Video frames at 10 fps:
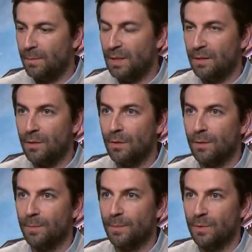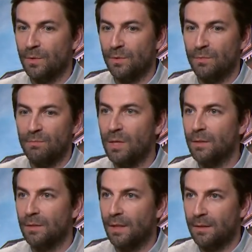in Europe
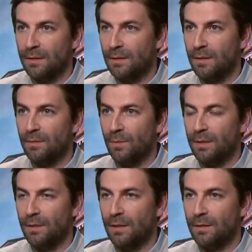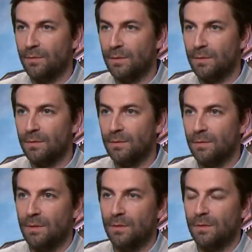mirrored that in a way that I thought was
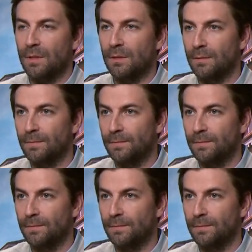interesting.